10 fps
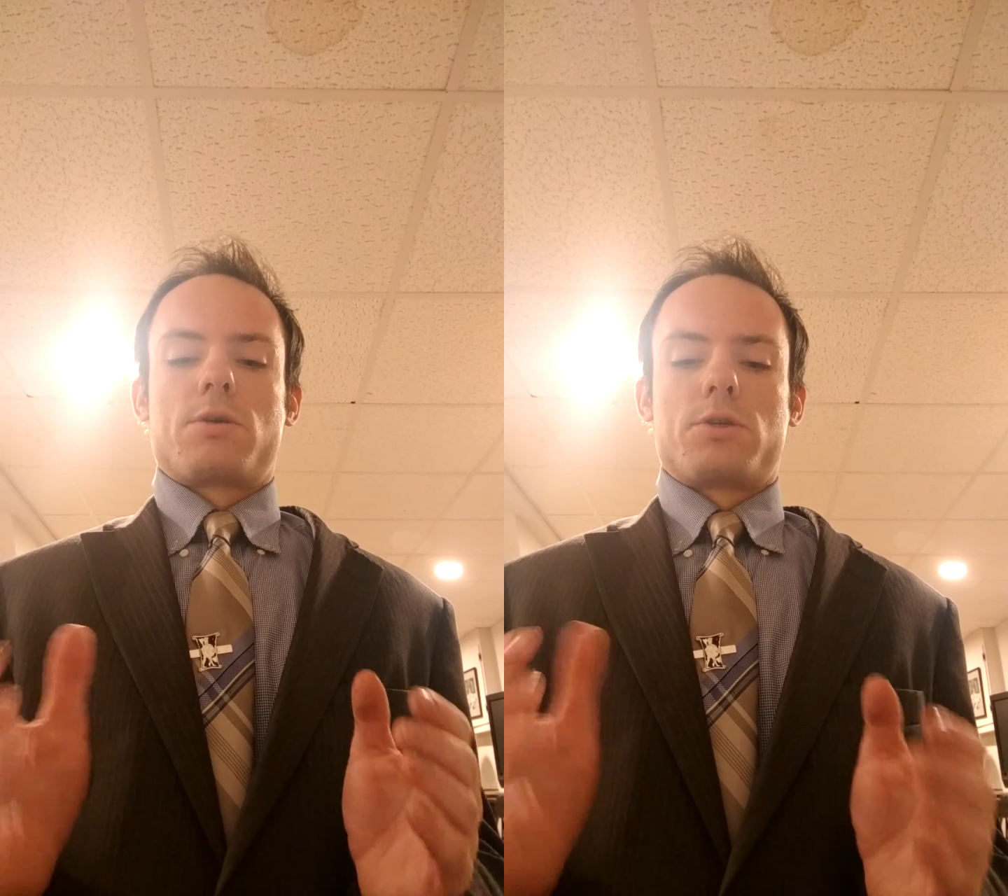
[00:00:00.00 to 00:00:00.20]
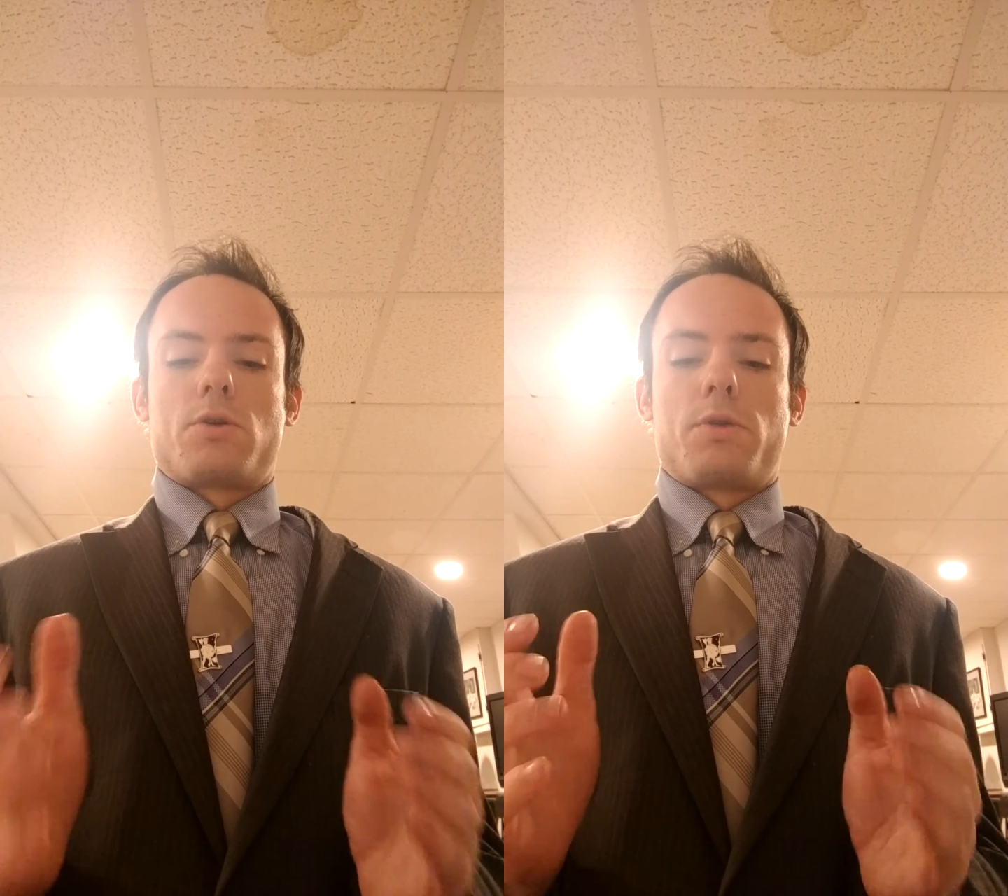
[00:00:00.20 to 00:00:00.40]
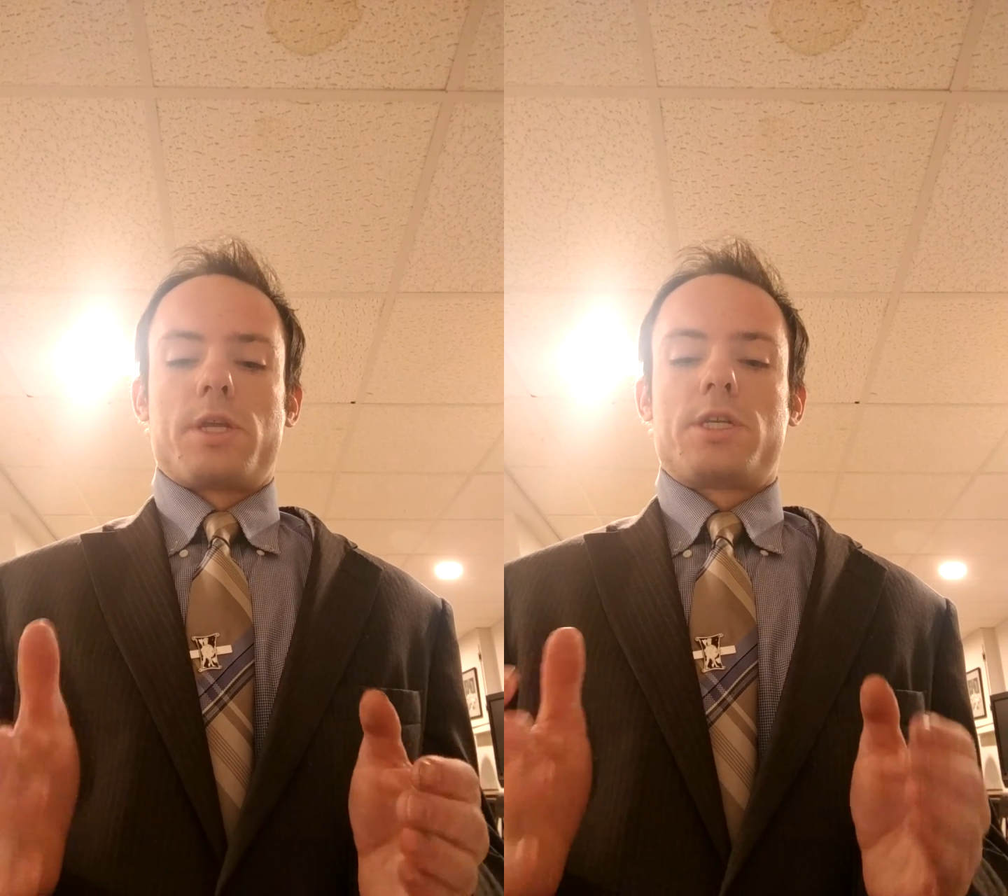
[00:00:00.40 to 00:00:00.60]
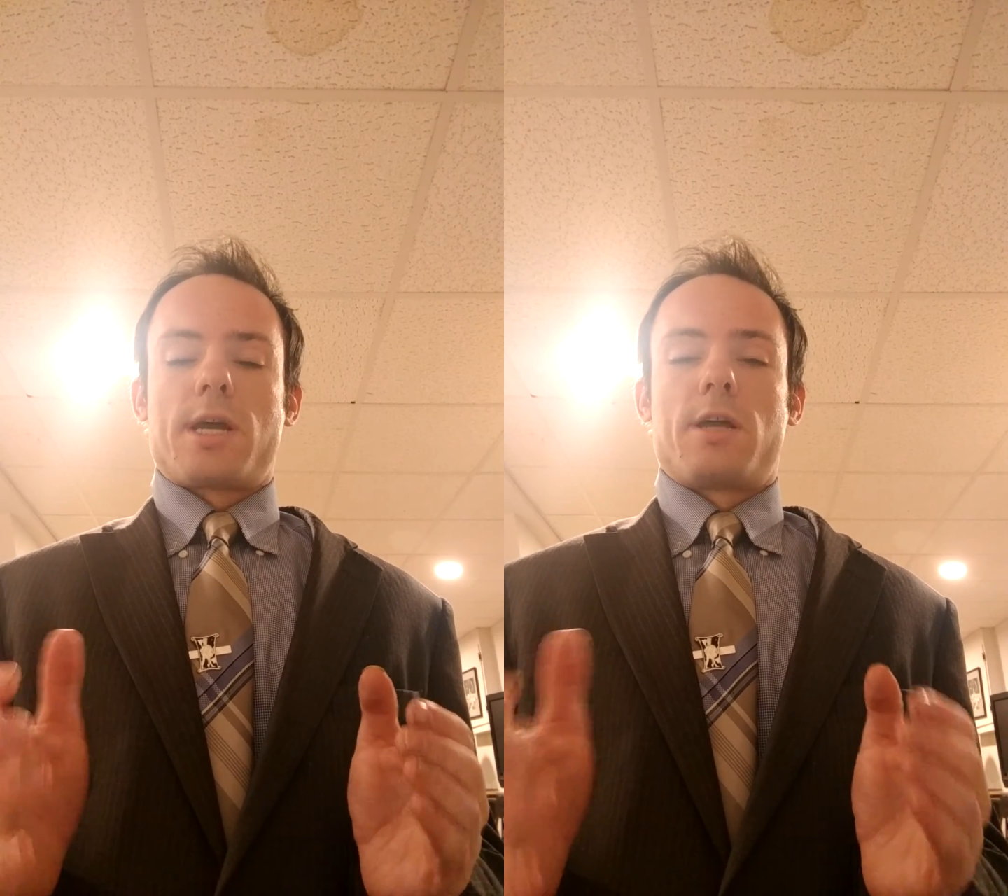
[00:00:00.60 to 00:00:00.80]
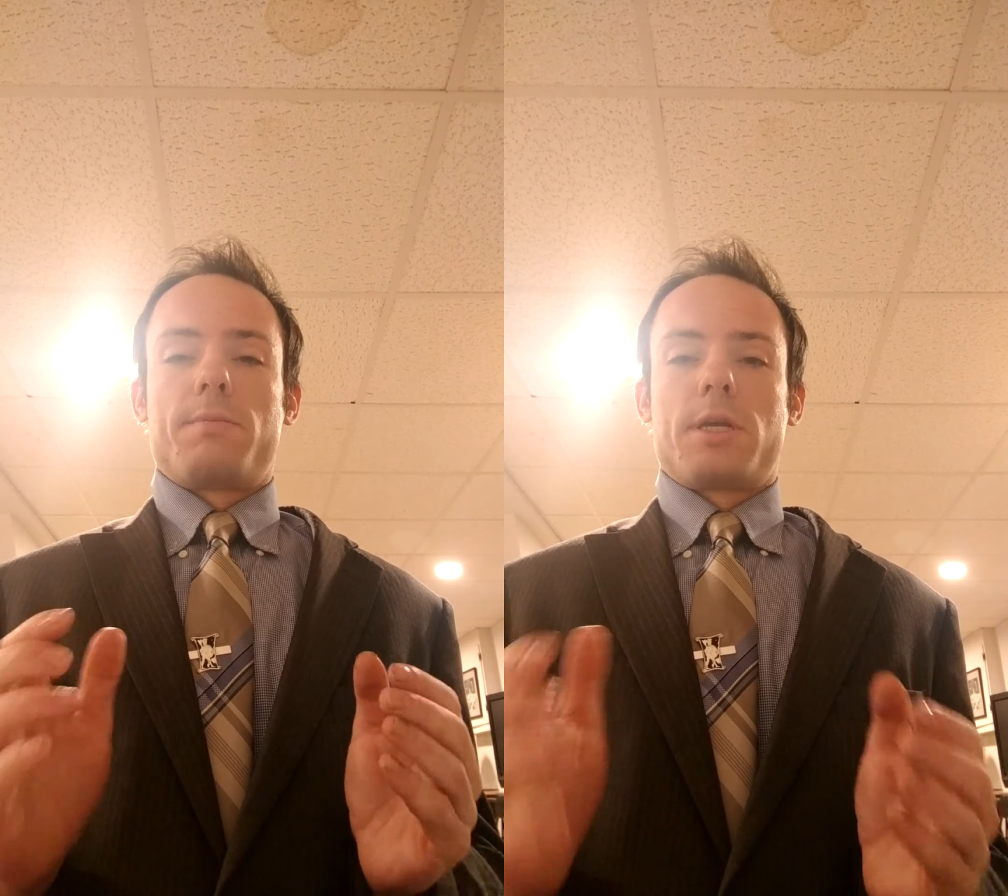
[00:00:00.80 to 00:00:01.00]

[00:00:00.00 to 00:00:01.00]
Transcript: only child,